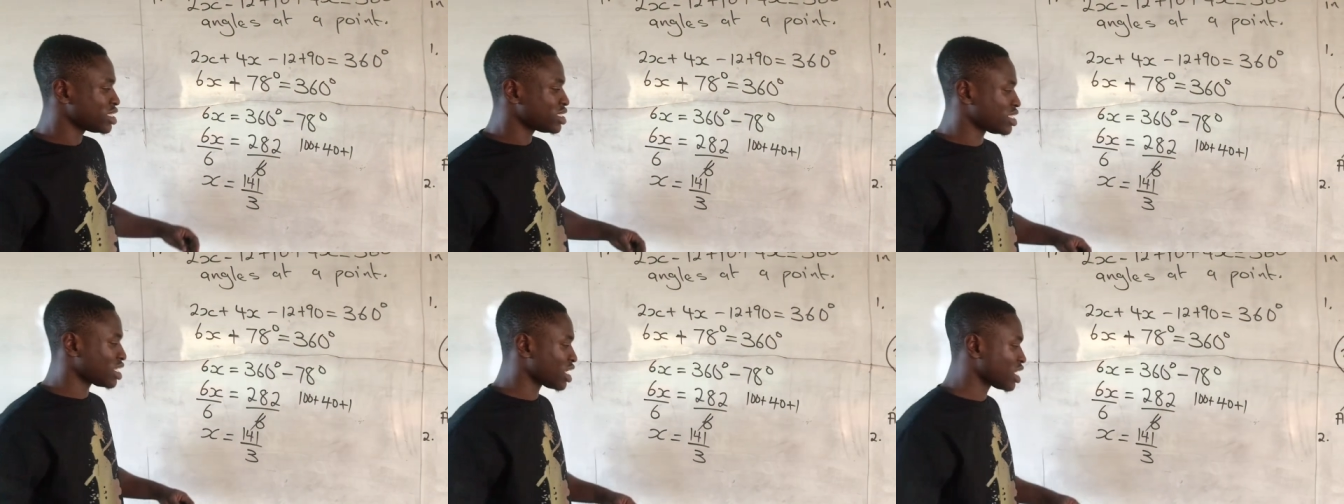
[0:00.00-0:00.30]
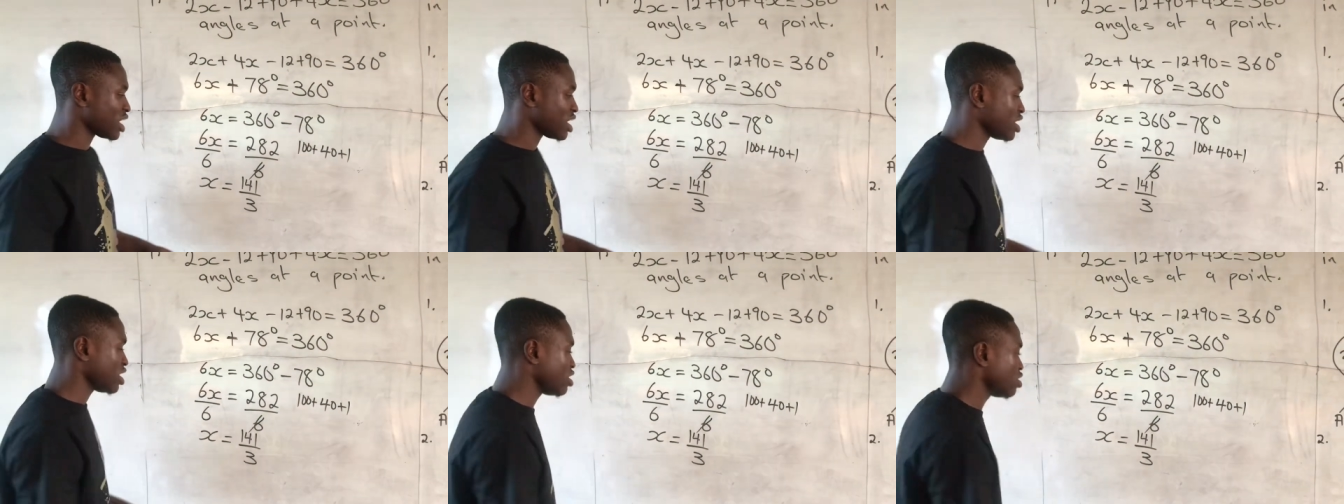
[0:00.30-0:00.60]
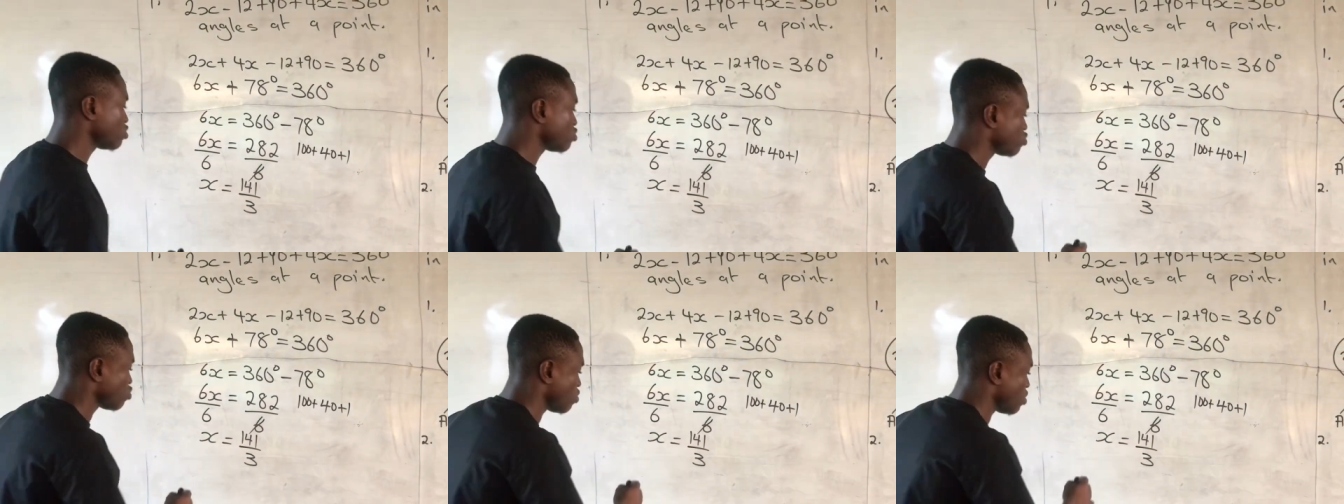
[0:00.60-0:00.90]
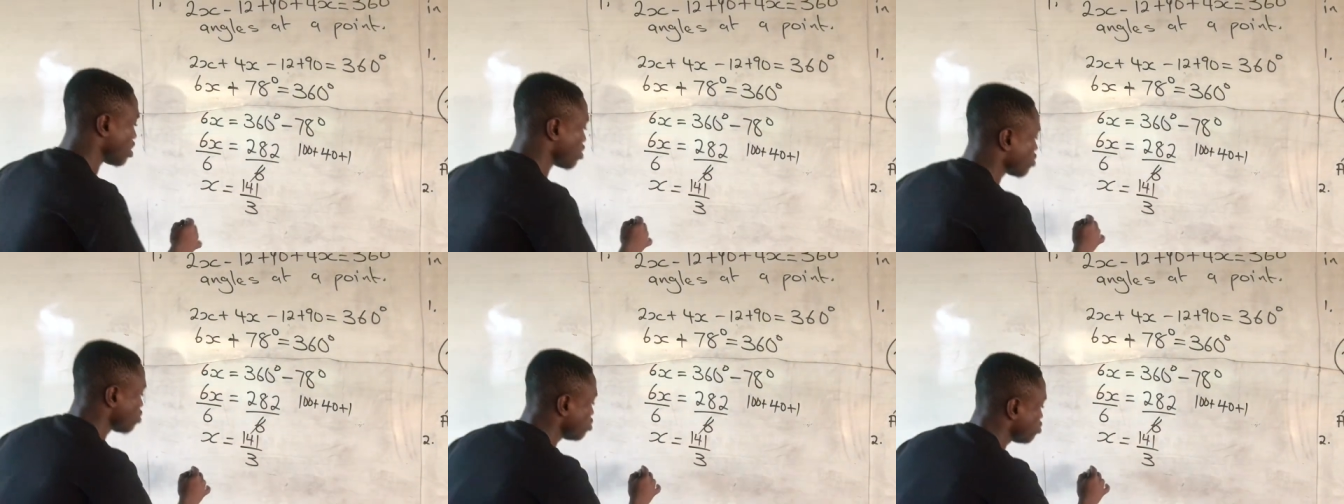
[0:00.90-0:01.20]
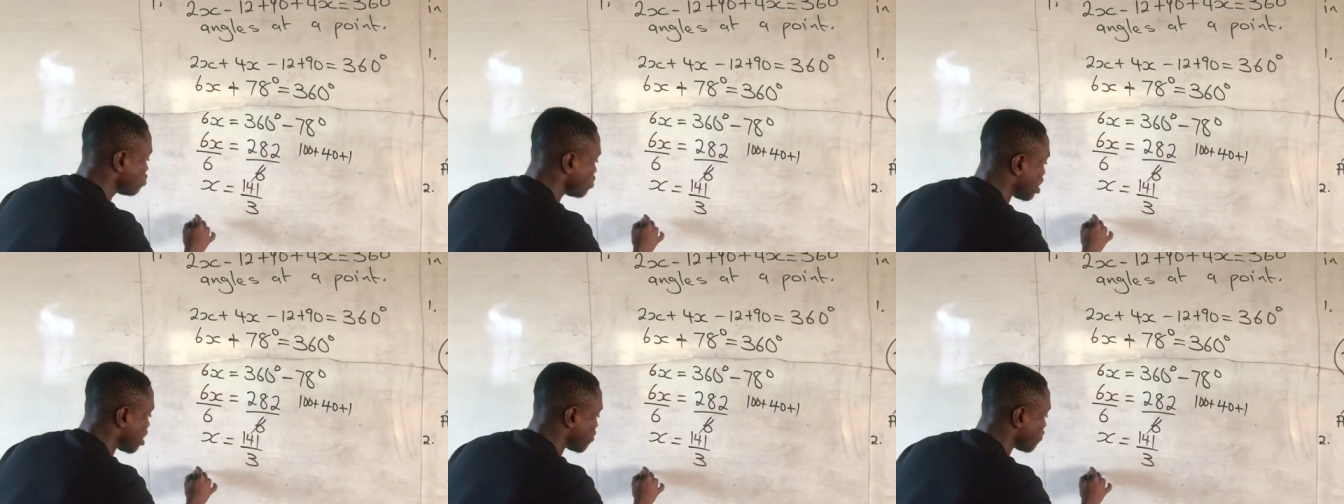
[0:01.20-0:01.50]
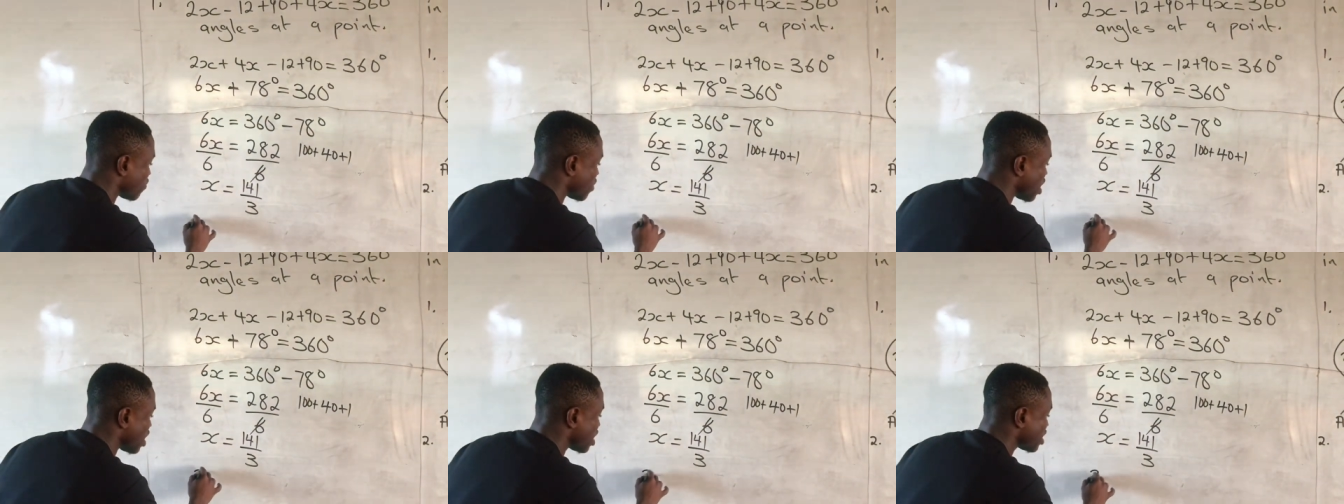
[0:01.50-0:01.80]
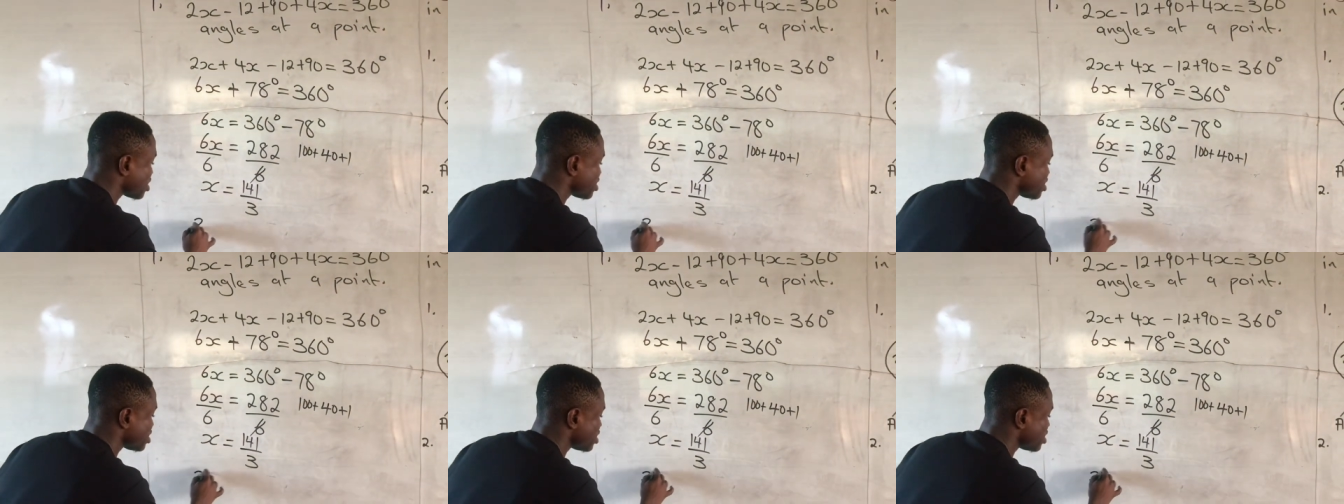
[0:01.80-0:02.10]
3. So we are going to have x